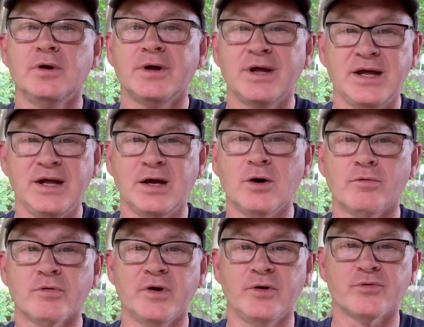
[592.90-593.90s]
king
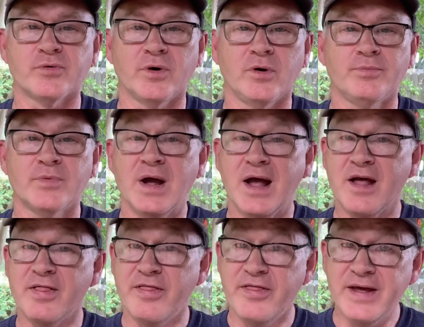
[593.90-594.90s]
over Israel,
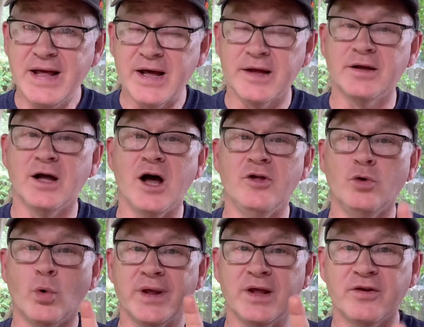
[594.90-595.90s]
and then
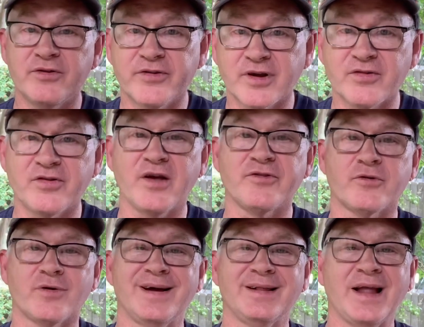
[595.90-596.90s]
anoint his
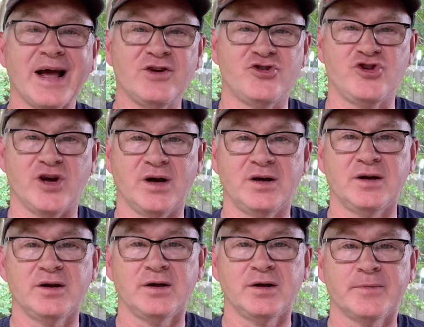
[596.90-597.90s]
successor, Elisha.
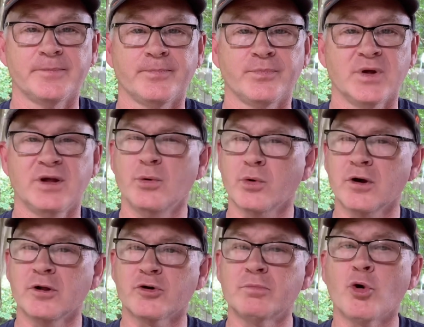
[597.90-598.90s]
And we're
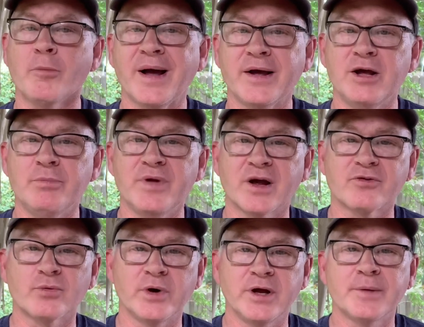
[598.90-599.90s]
going to learn more about him
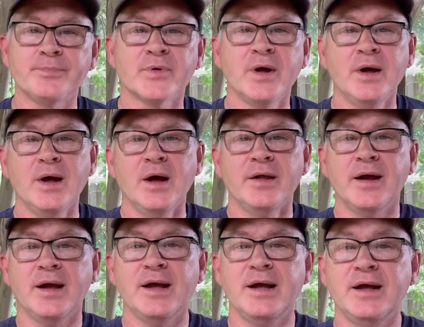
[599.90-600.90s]
next week.
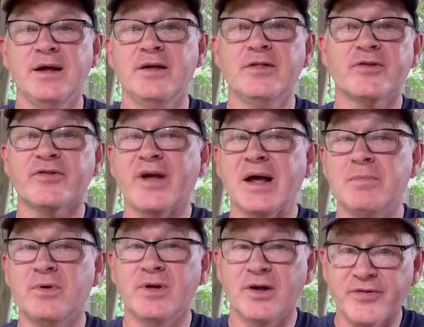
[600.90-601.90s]
In the
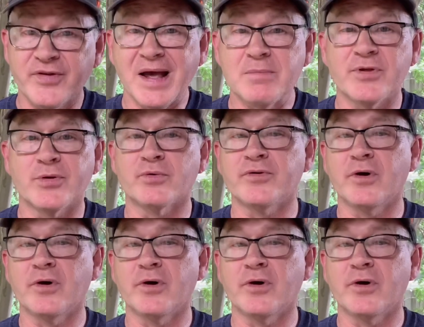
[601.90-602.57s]
assignment, there was